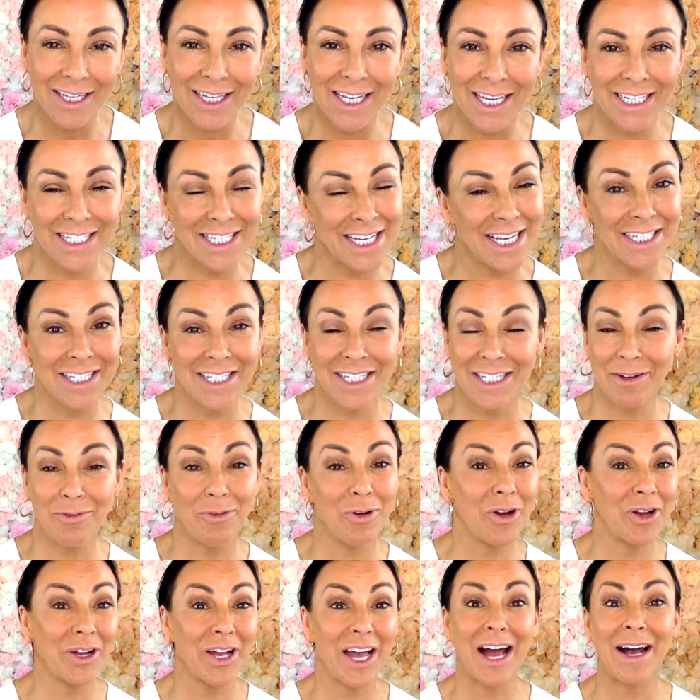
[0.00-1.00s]
intensity
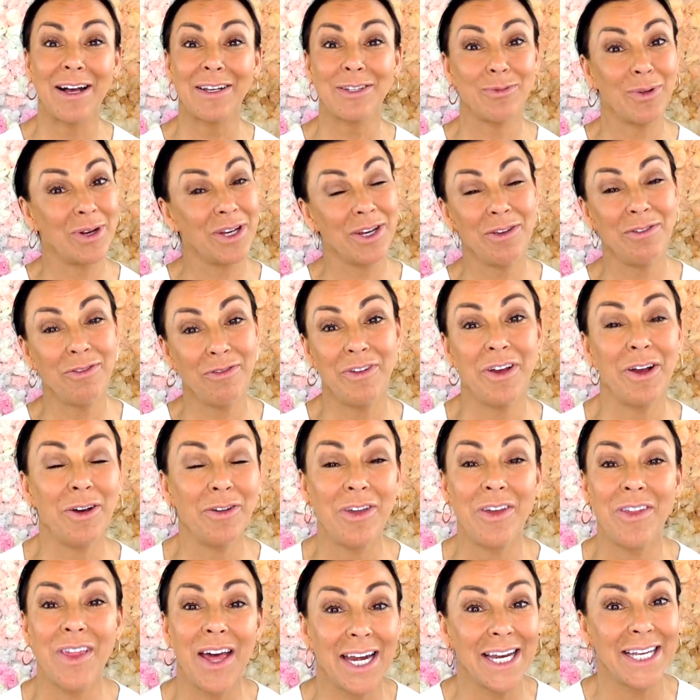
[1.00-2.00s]
workouts when you feel
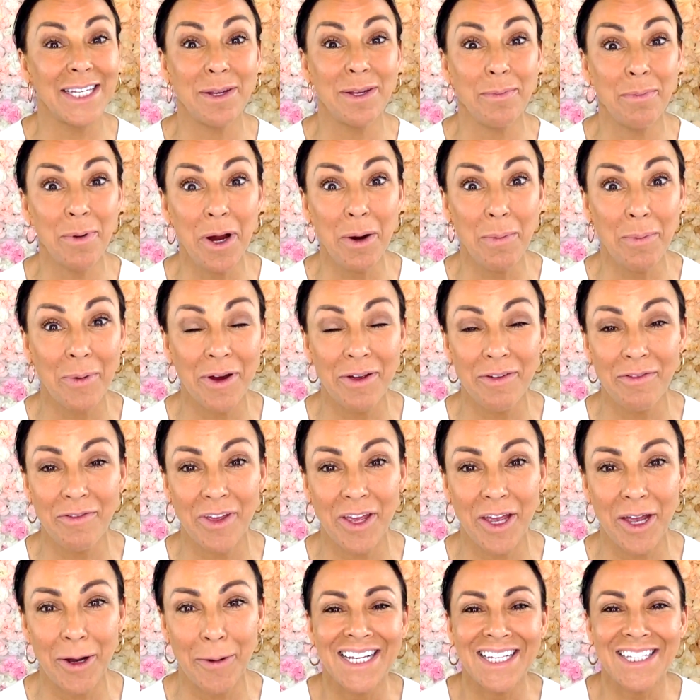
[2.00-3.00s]
that that is appropriate for
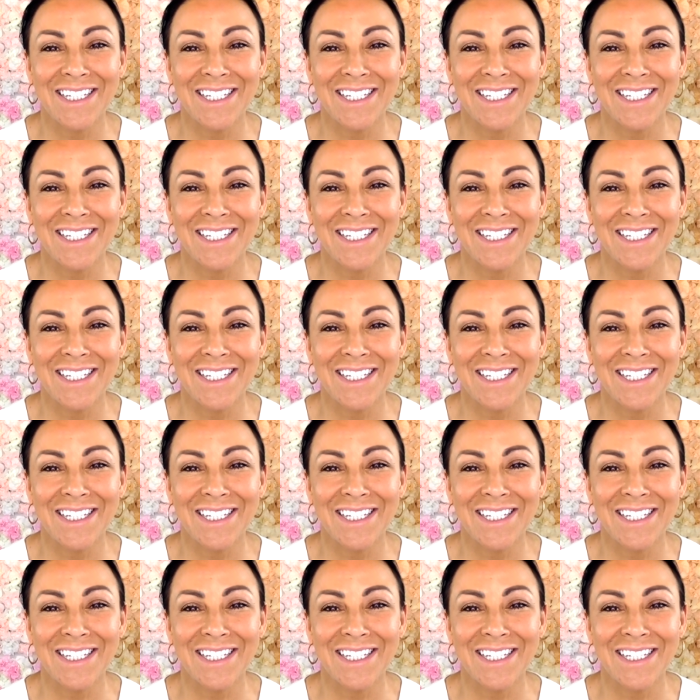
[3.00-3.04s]
you.